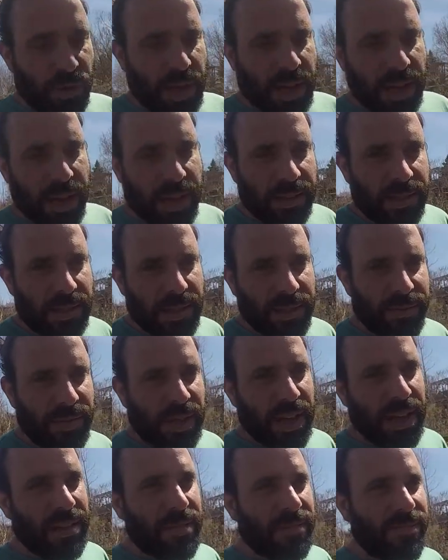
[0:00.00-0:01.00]
negative
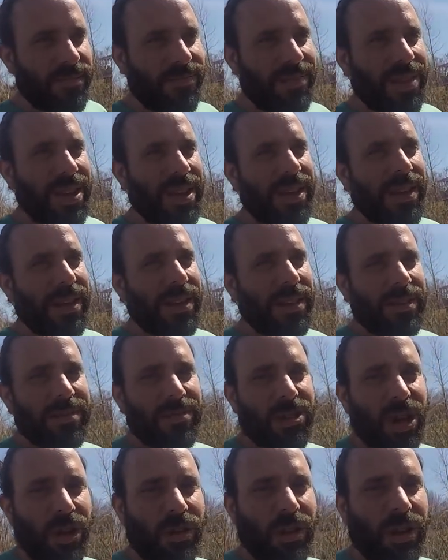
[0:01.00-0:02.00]
that
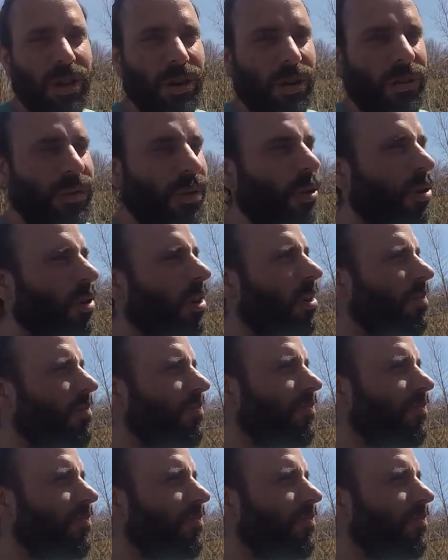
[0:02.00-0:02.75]
that's all they look for.